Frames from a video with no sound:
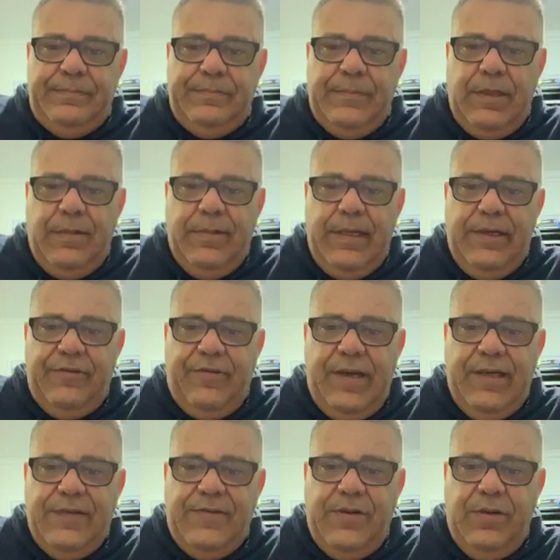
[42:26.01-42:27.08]
going to
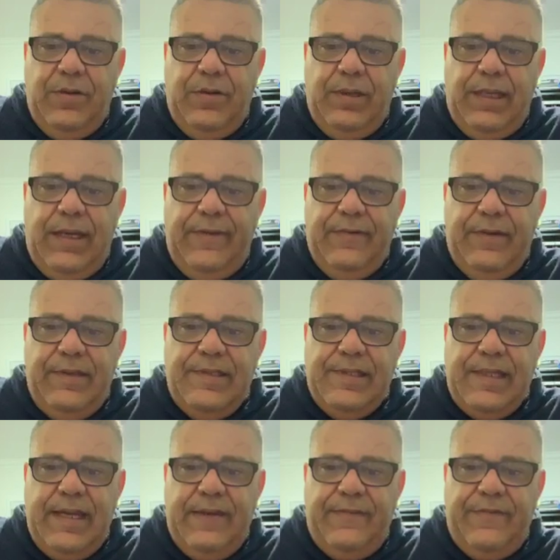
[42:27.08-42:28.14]
transfer all over and
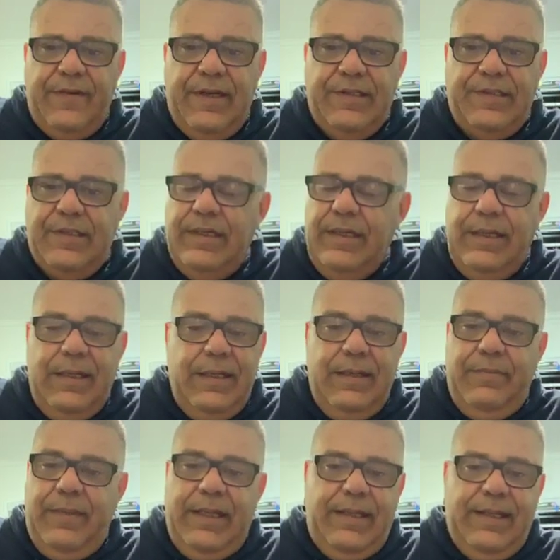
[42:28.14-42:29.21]
start fresh.
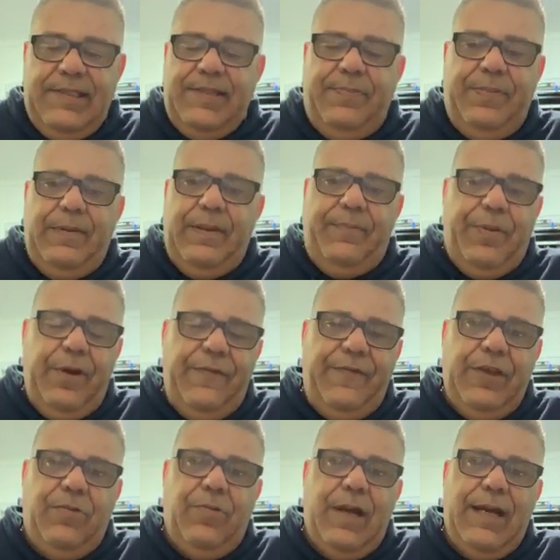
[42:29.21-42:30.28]
Mate, that's the
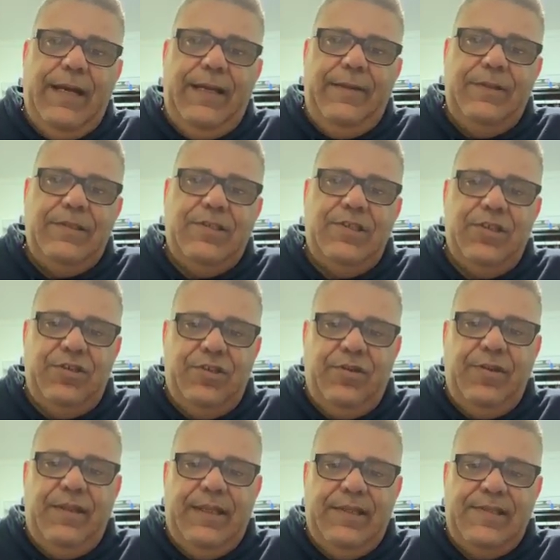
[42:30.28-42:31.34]
perfect way to
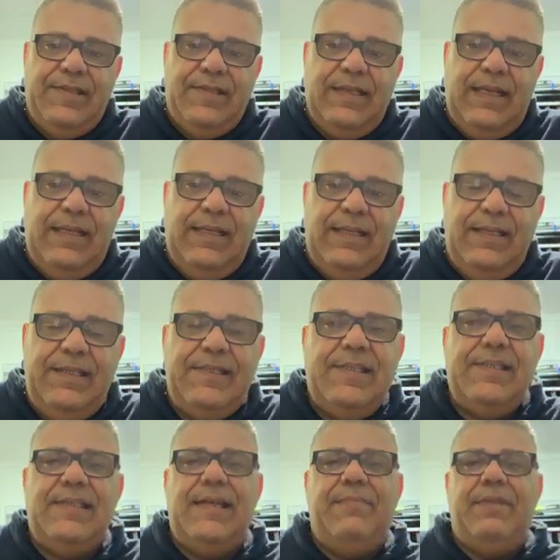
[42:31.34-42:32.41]
do this, and this
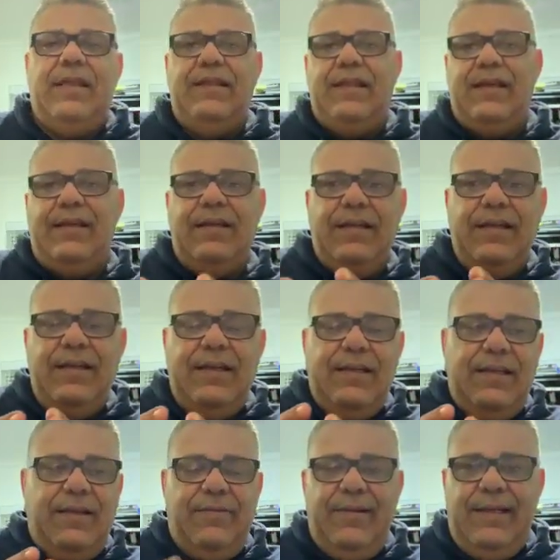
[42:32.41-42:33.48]
is something that
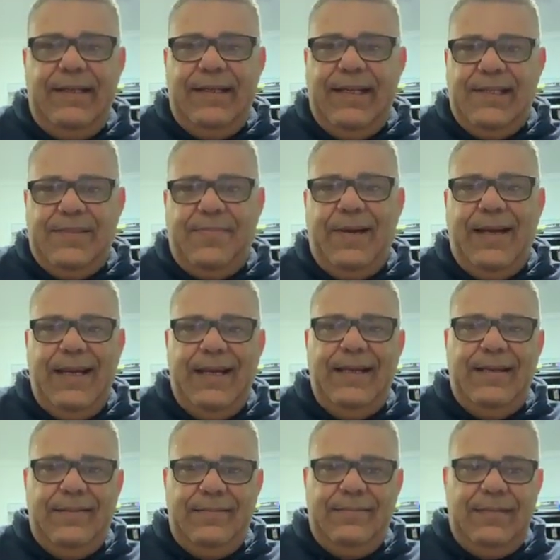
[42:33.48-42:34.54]
really does my head
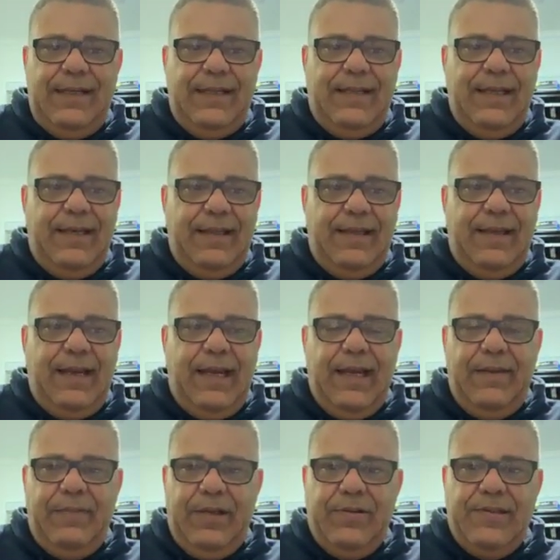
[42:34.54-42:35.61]
in at the end of the
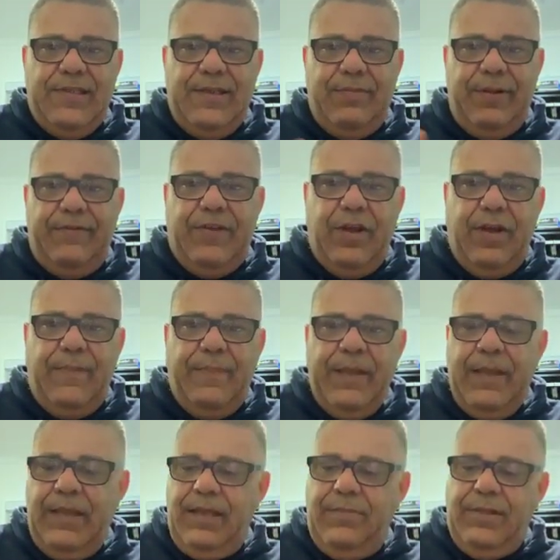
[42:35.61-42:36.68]
day, because we've got
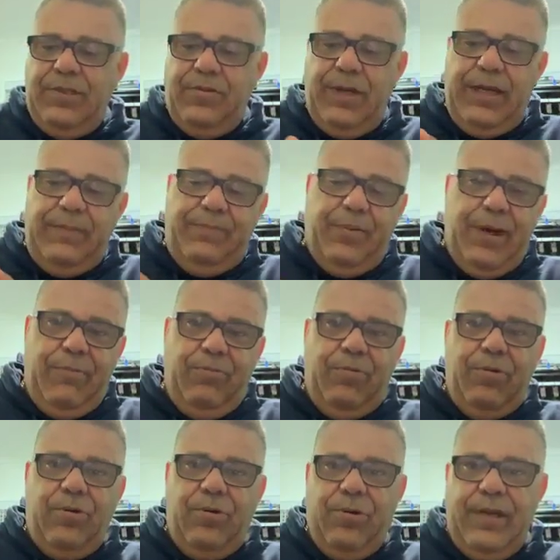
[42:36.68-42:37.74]
between Brett
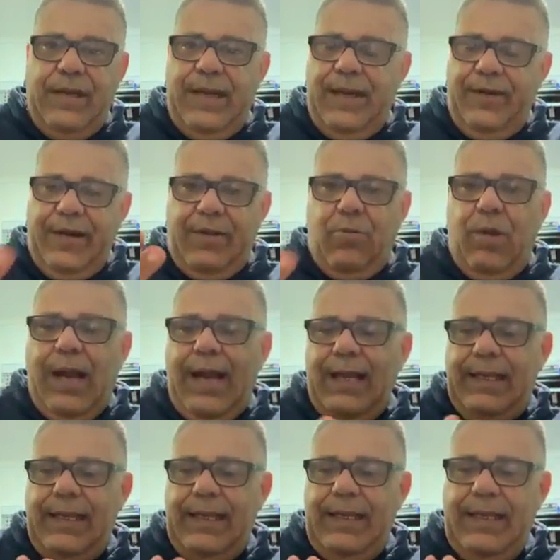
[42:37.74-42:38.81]
Ward and Eric
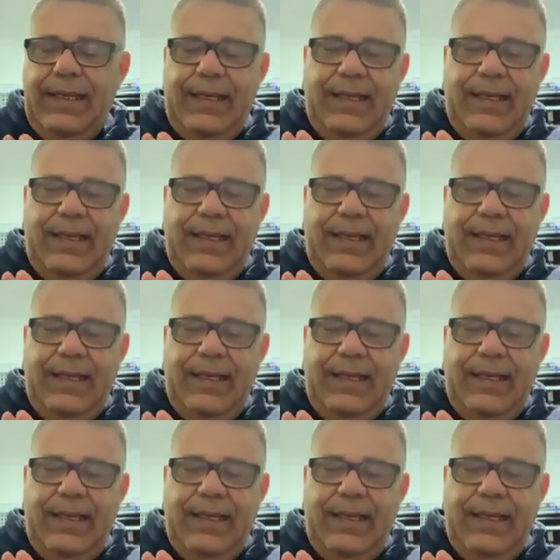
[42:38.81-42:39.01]
Whaley,